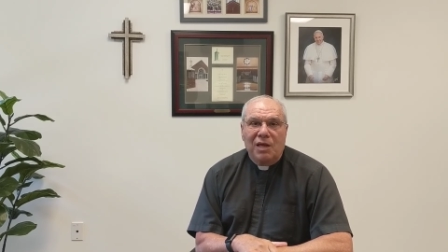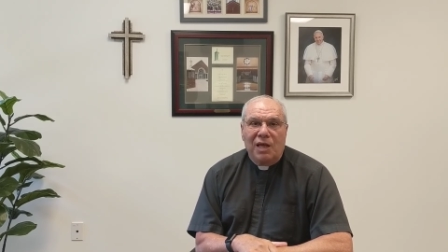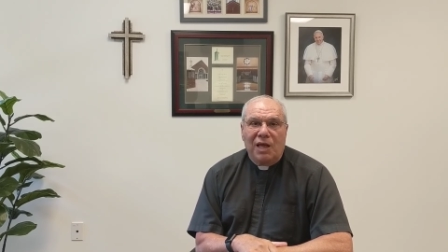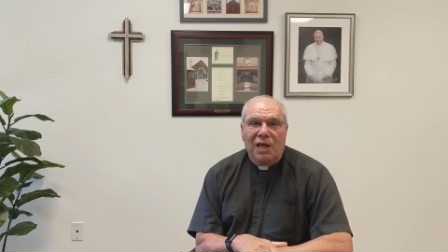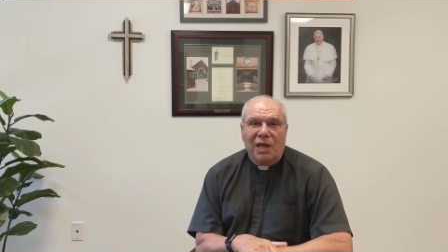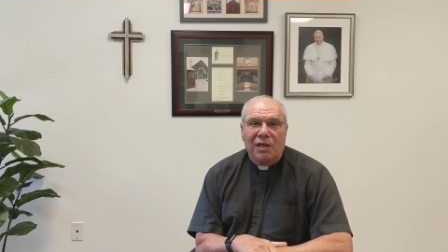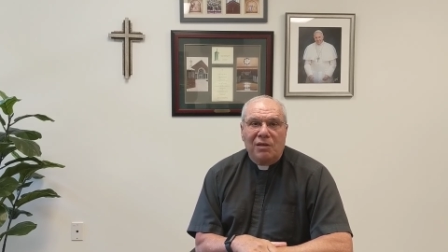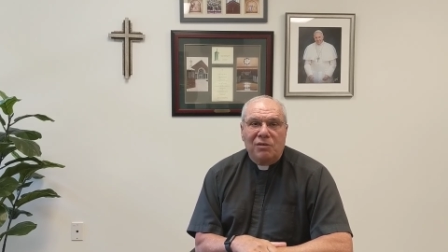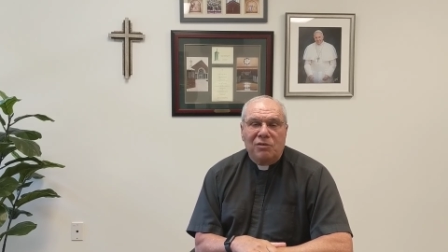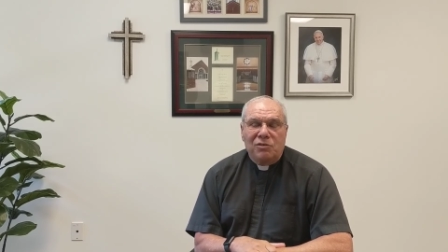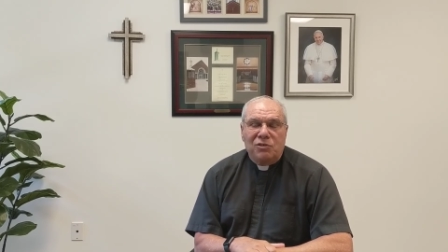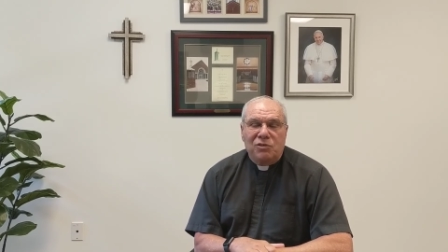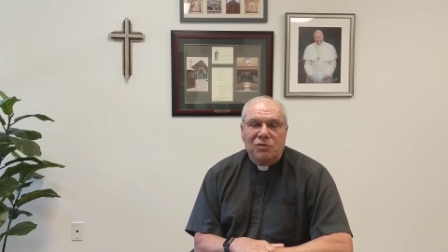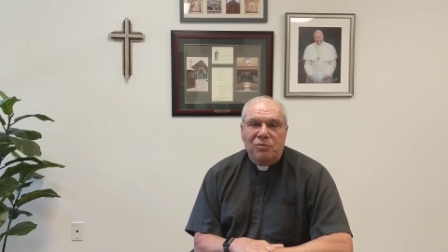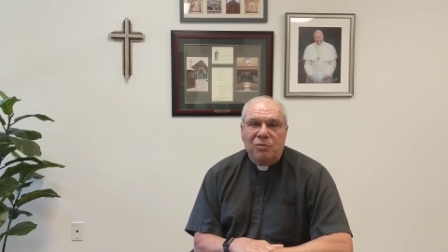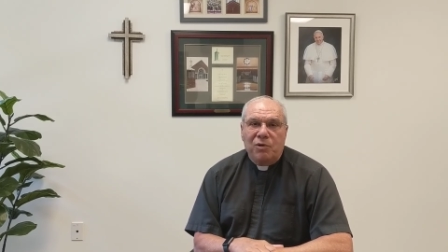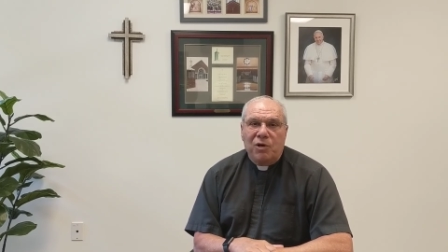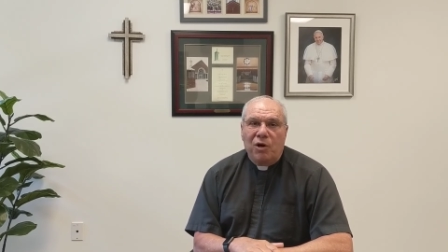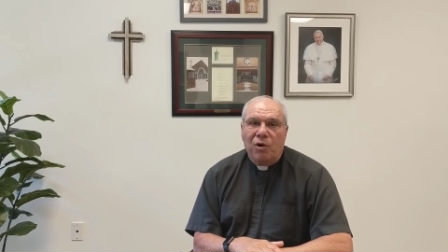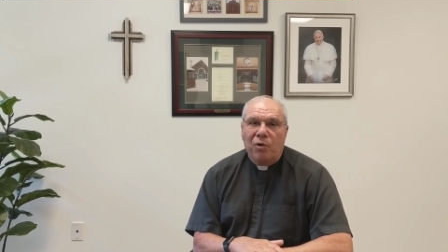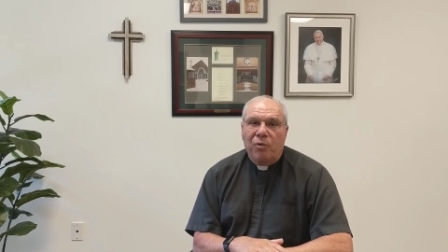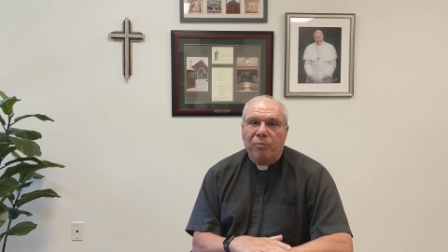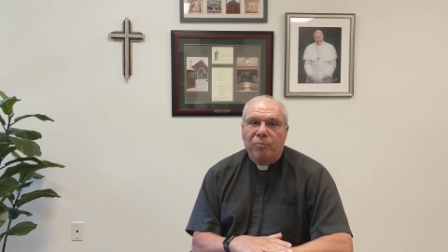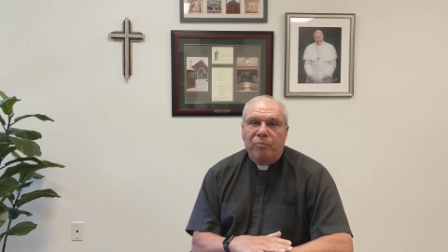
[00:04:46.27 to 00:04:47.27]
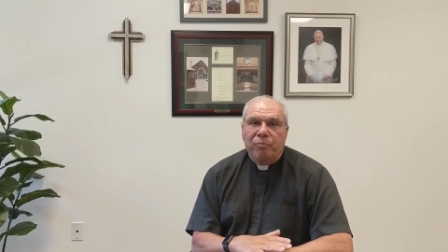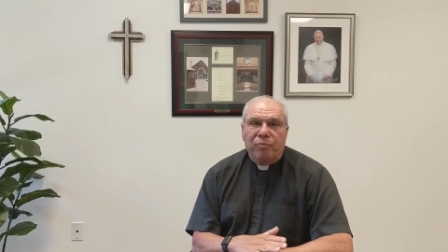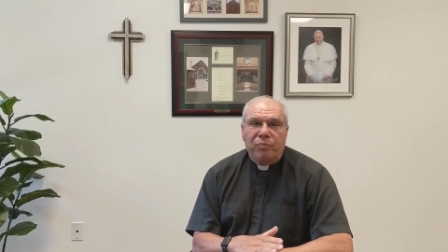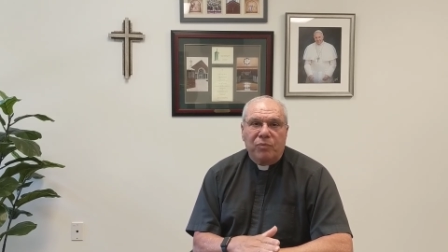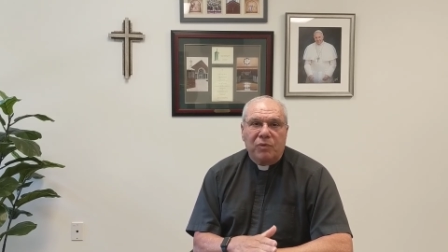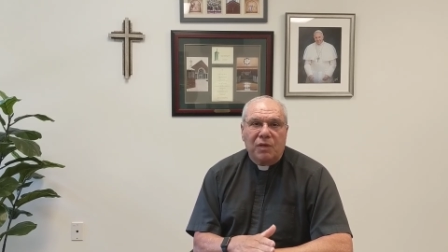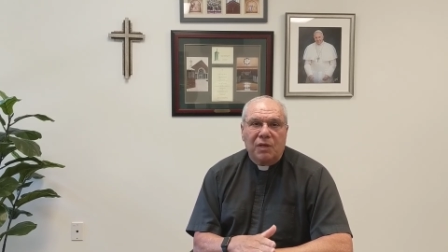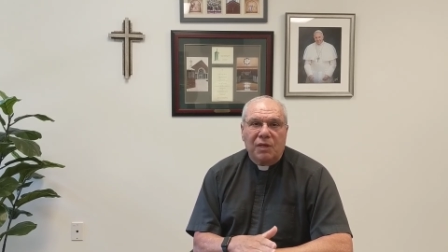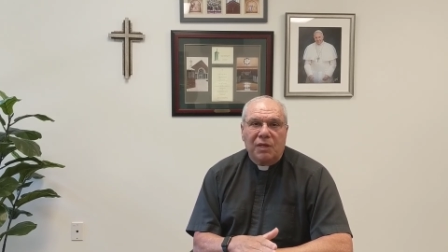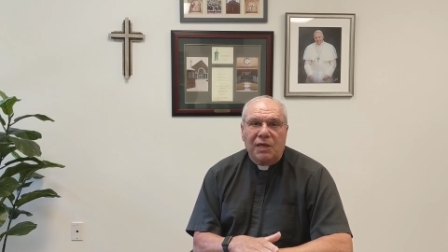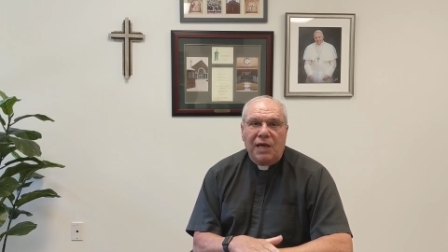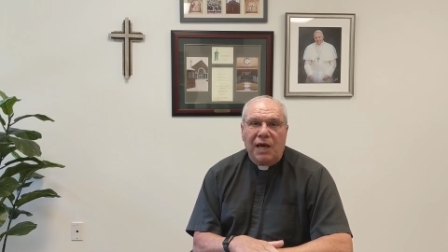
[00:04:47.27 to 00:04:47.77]
And, you know,
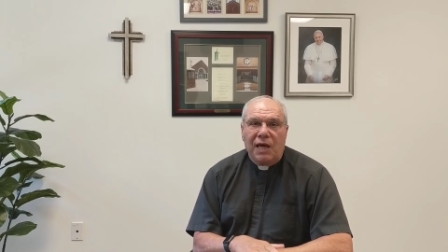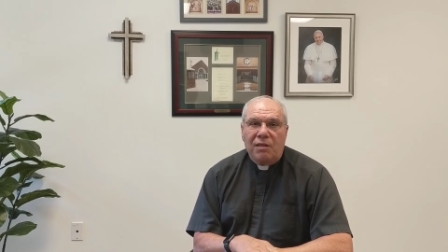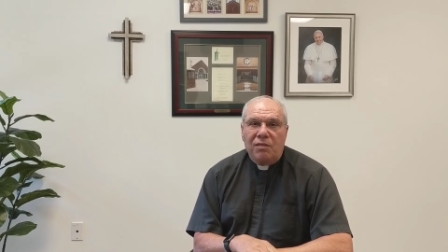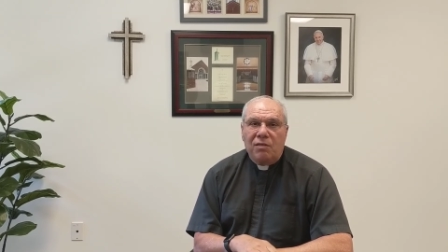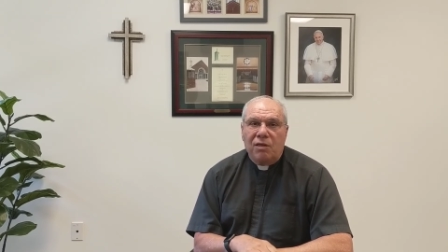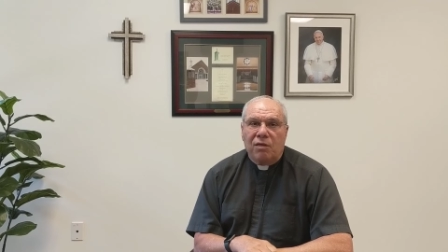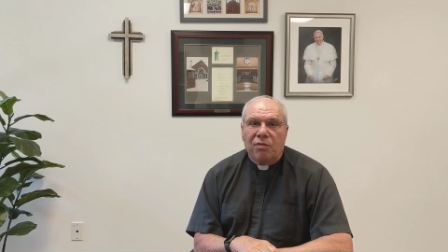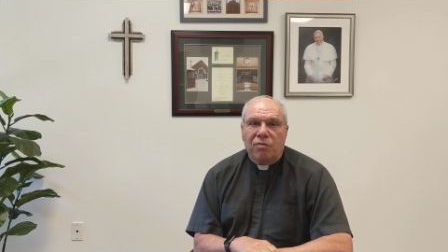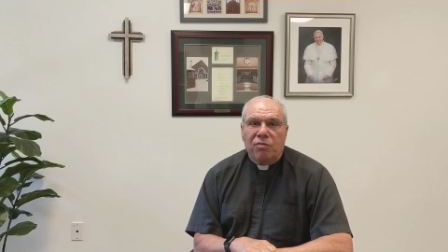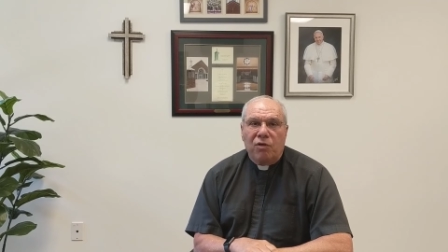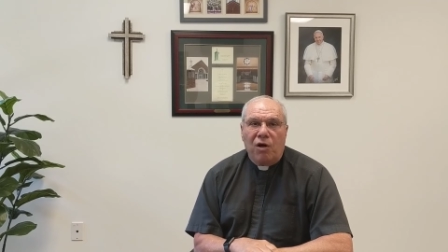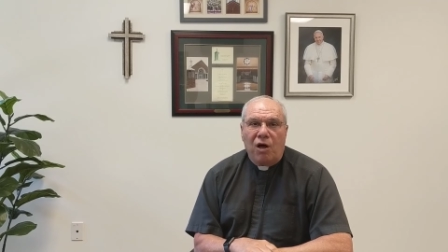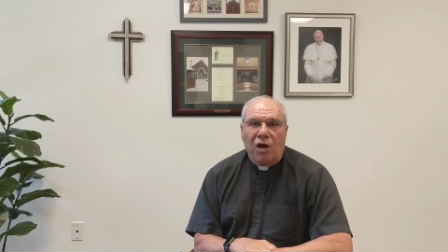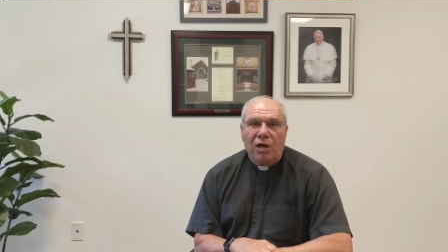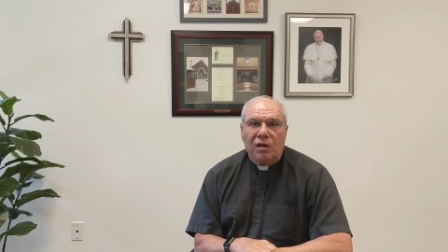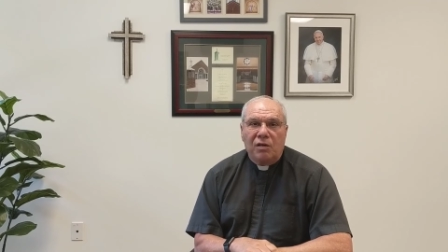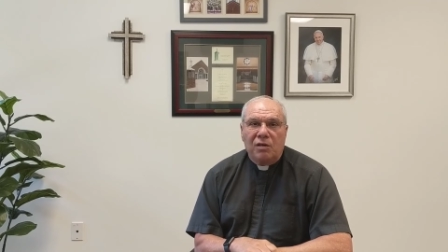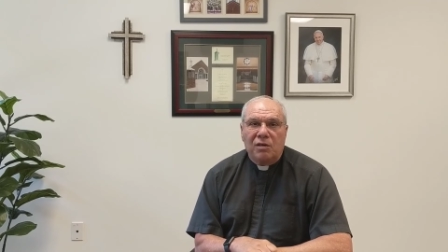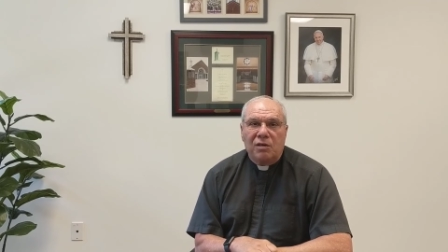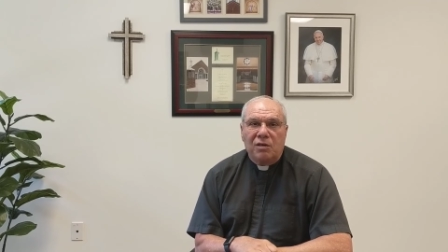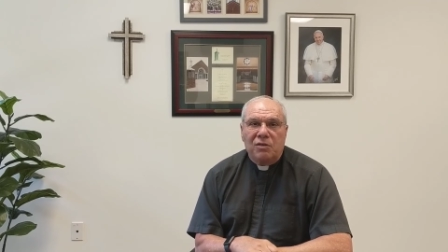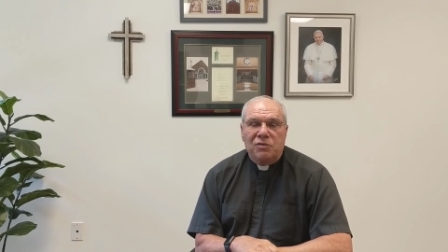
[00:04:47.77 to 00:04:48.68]
Catholic thought